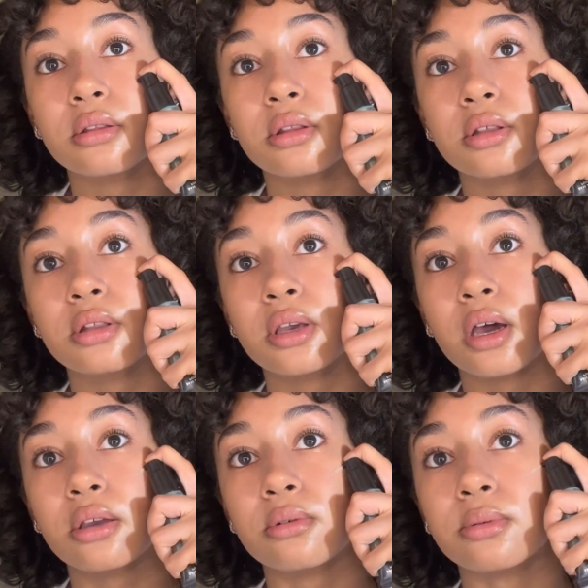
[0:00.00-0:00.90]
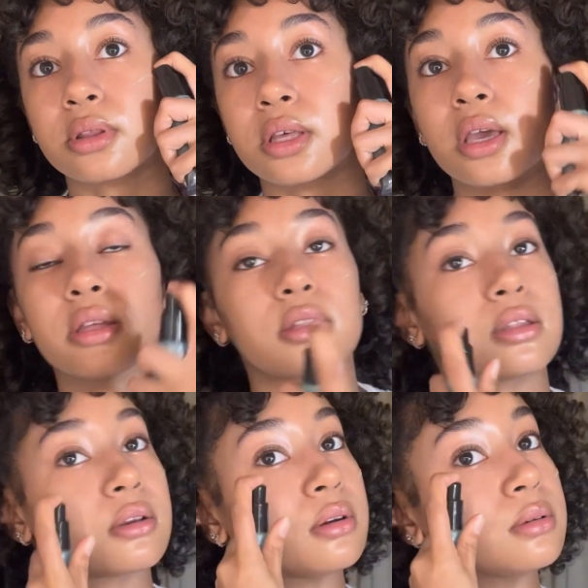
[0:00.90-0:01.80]
this, like how you would with like any
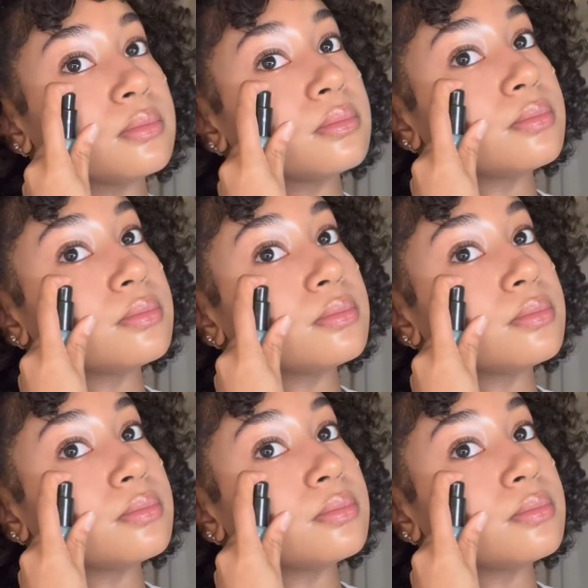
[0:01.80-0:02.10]
serum,